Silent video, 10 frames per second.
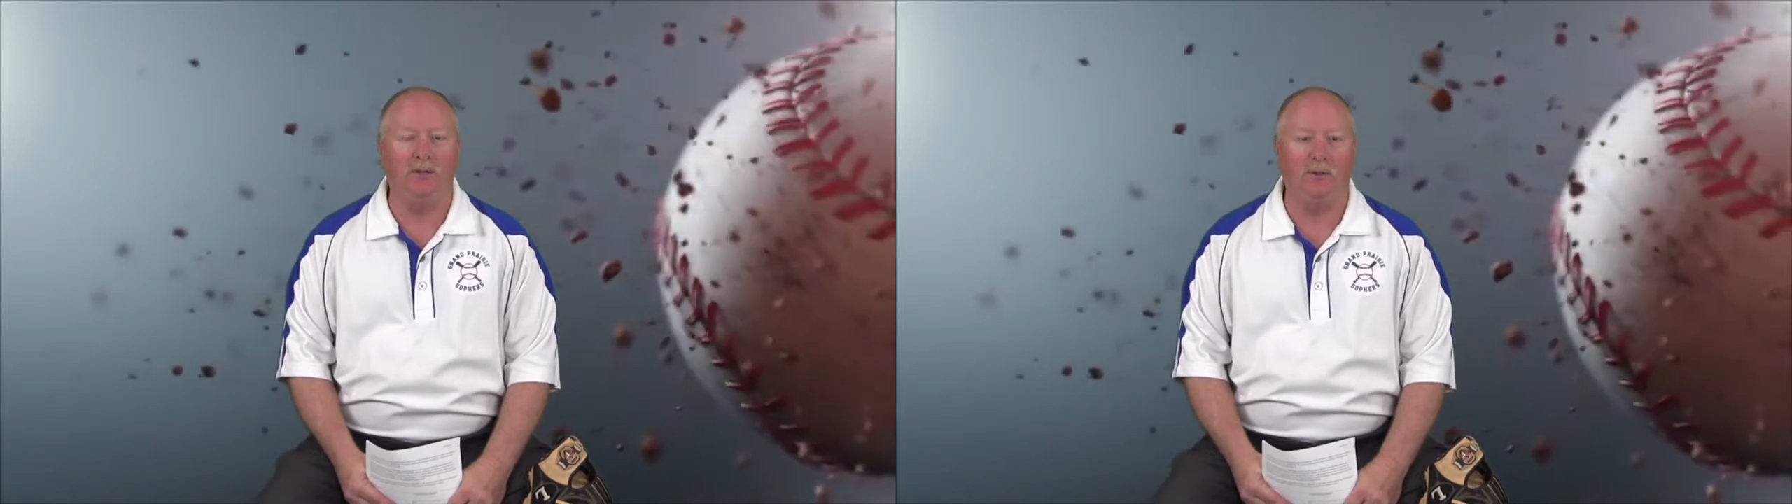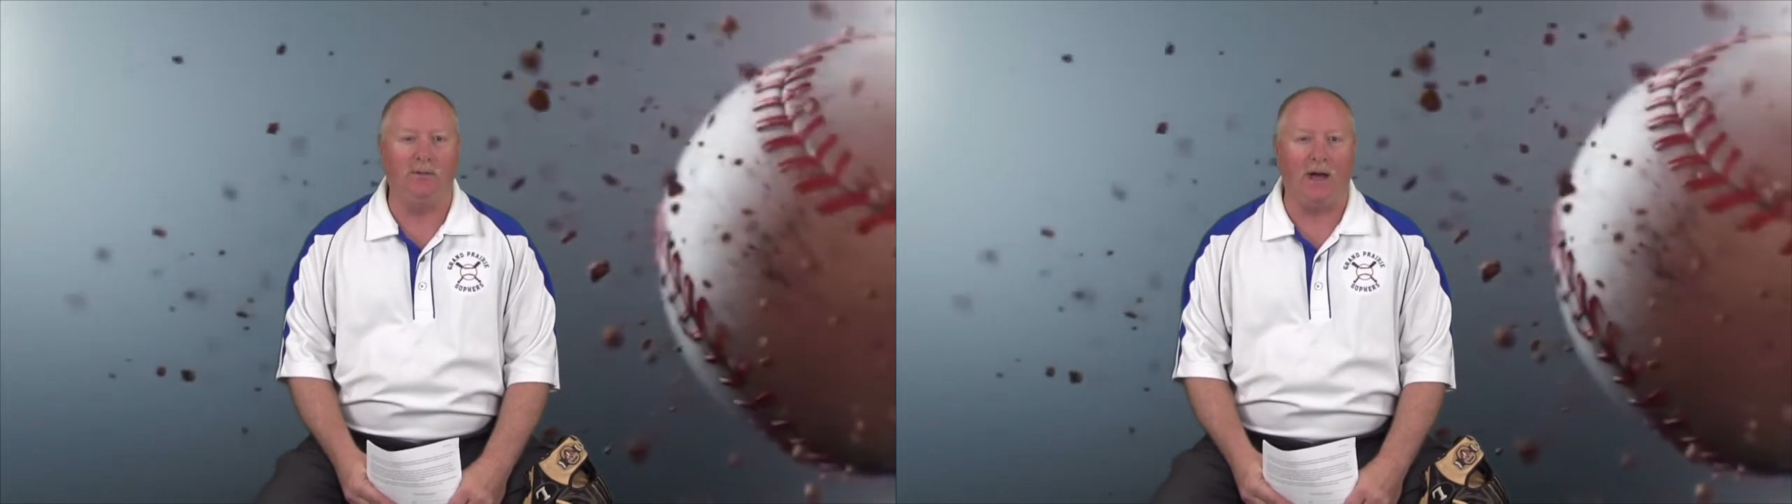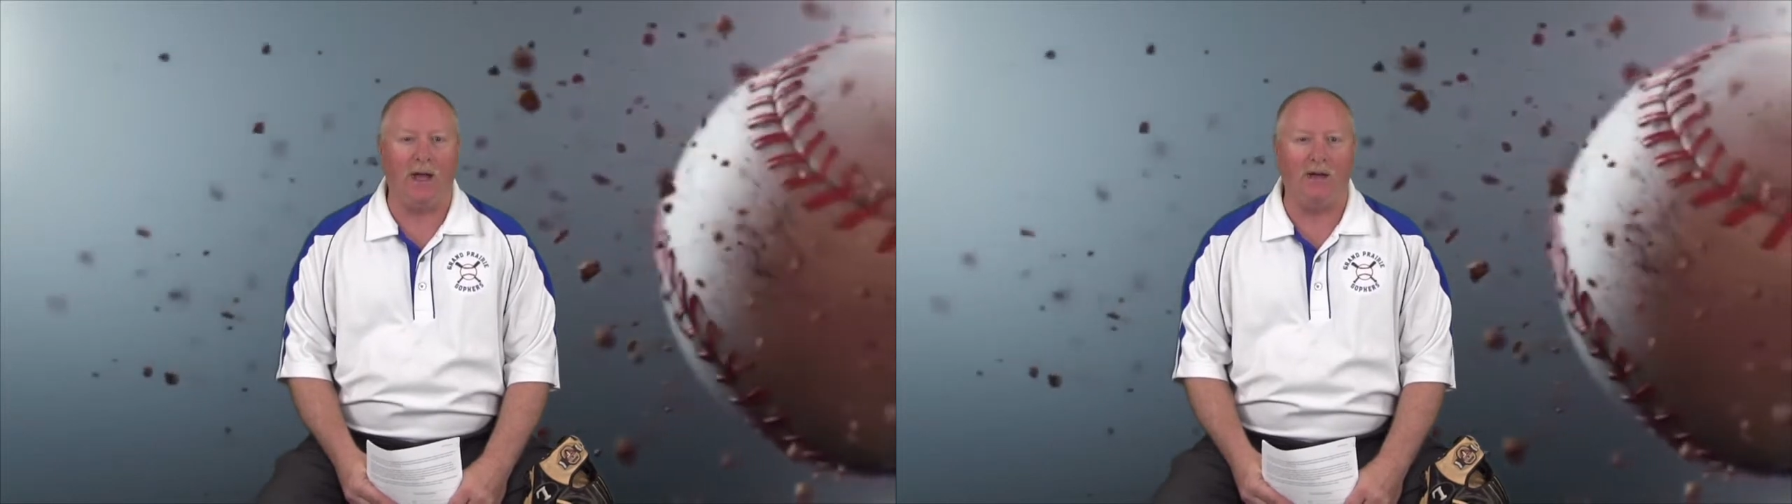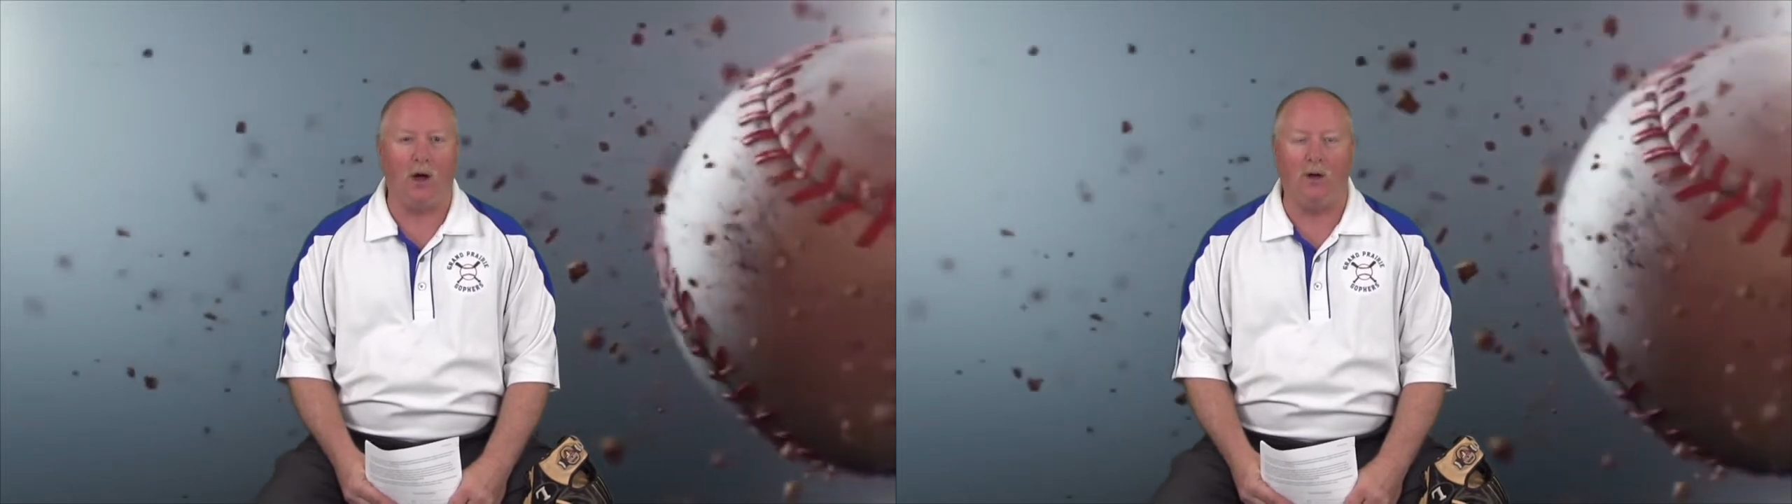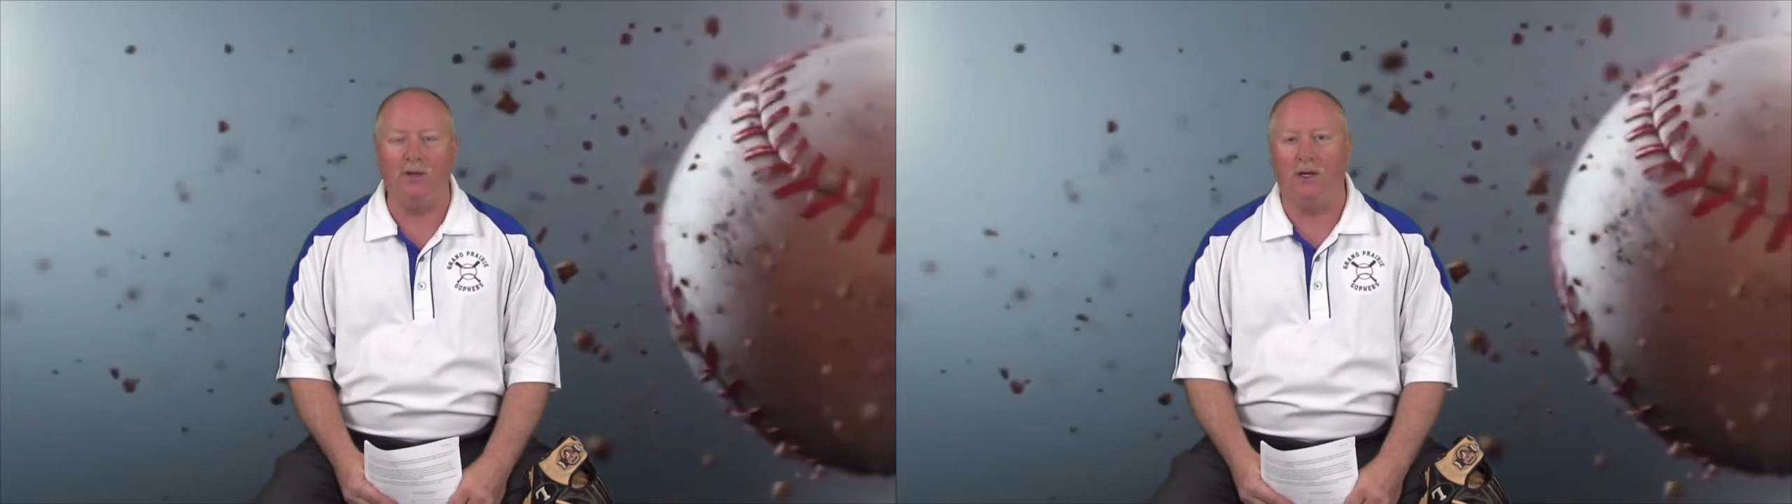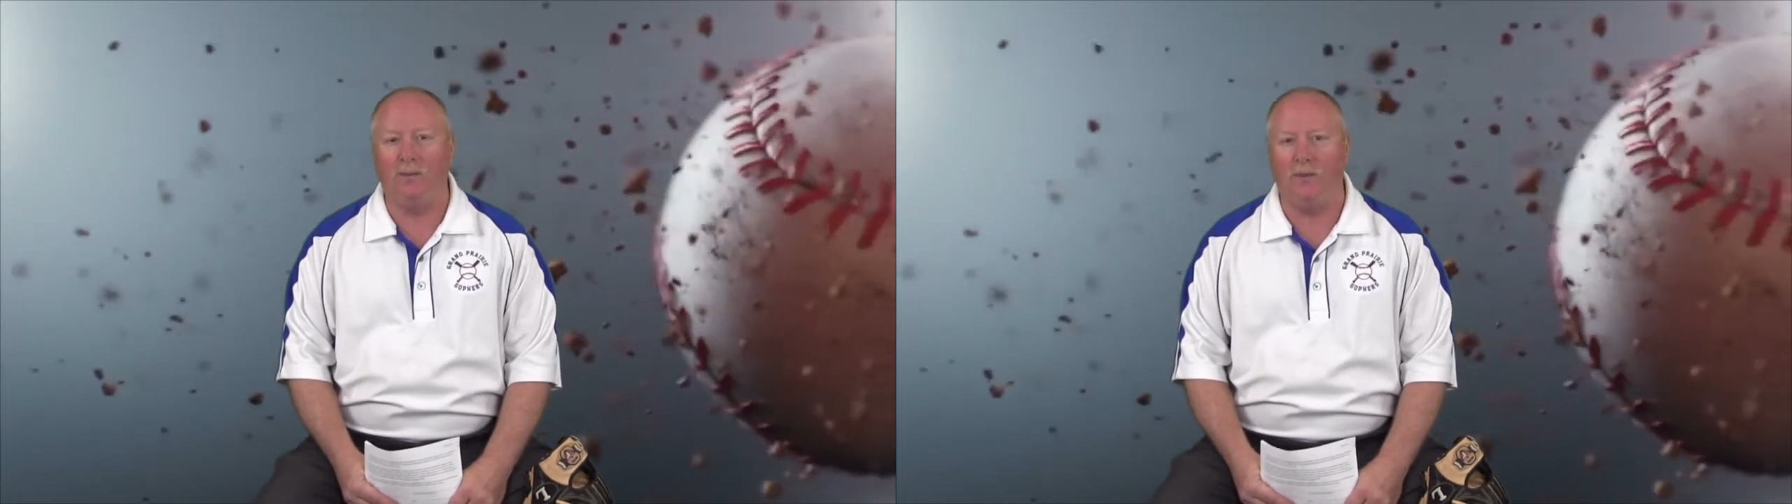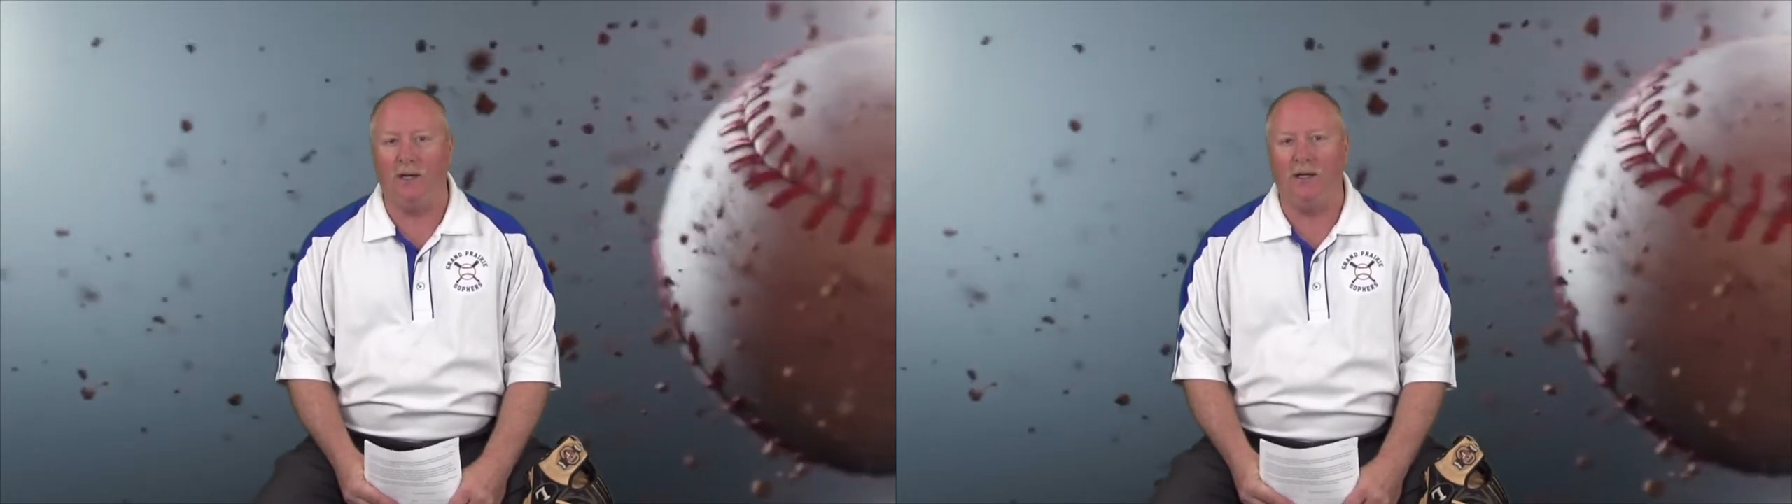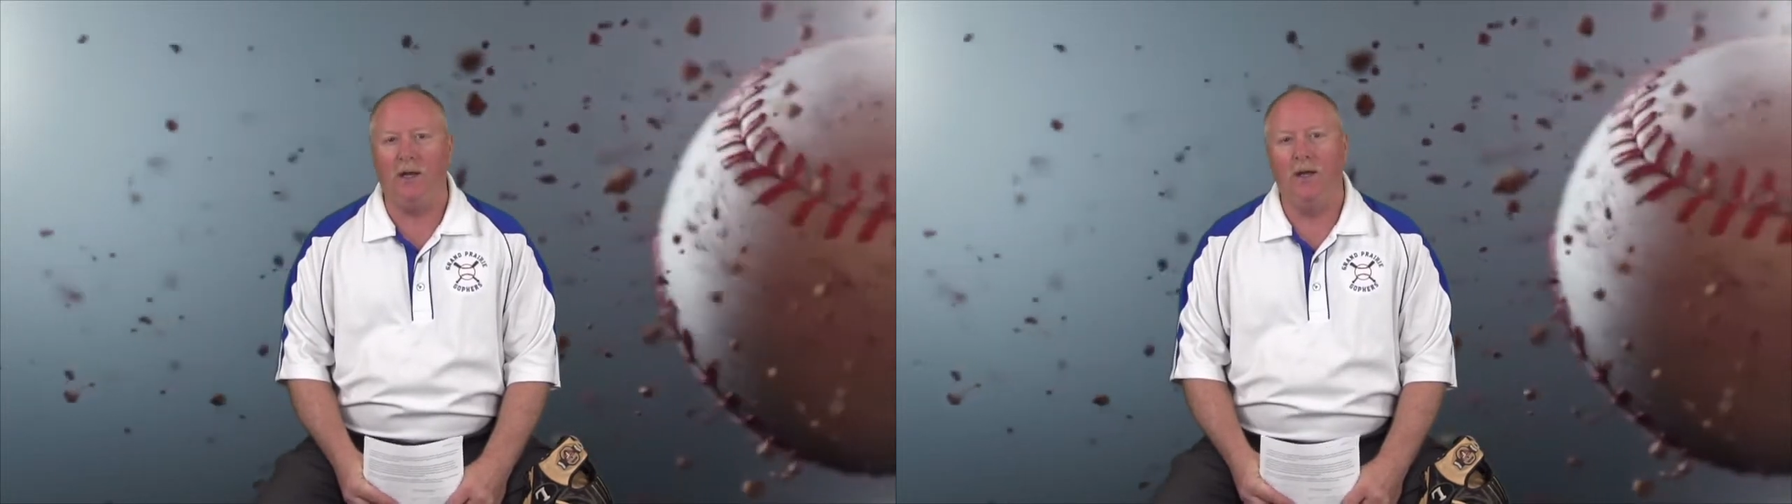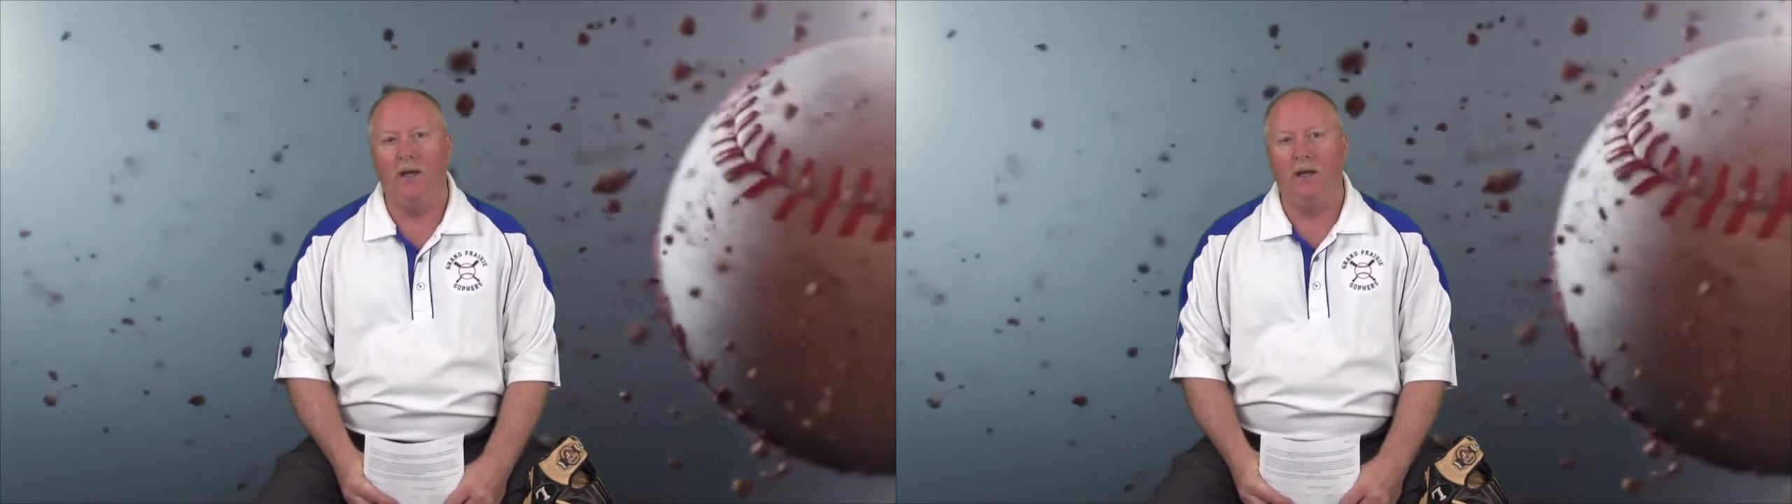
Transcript: to invite all young men